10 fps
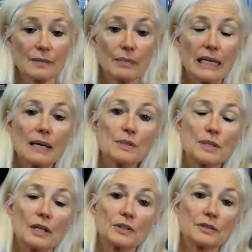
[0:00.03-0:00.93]
My name is
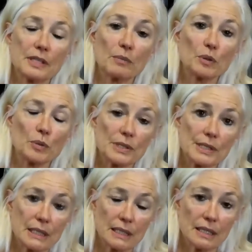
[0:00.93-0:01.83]
Dr. Deborah
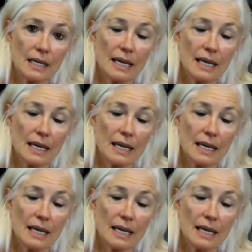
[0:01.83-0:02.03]
Wilson,